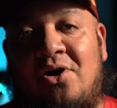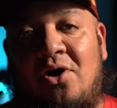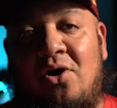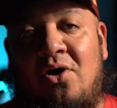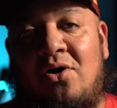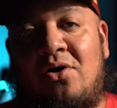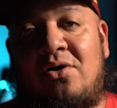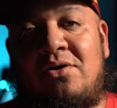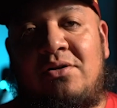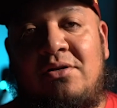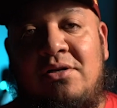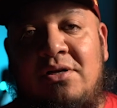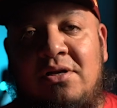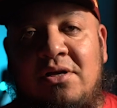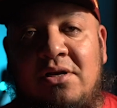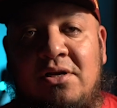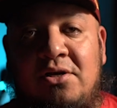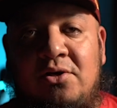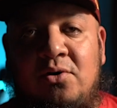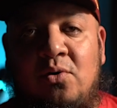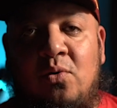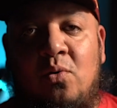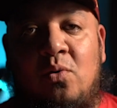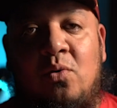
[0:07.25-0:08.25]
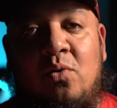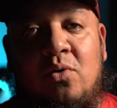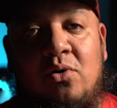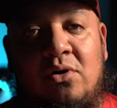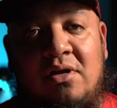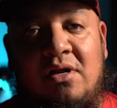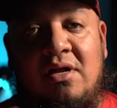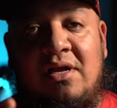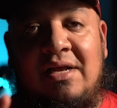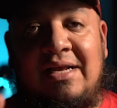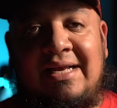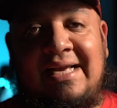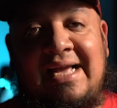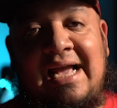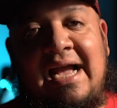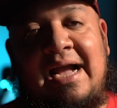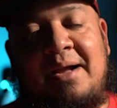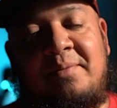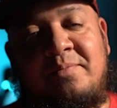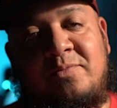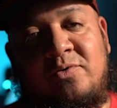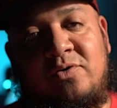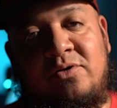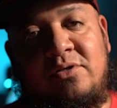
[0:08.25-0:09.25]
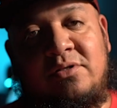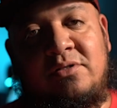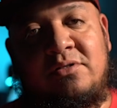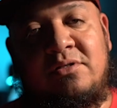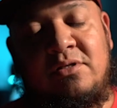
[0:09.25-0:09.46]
on your camera.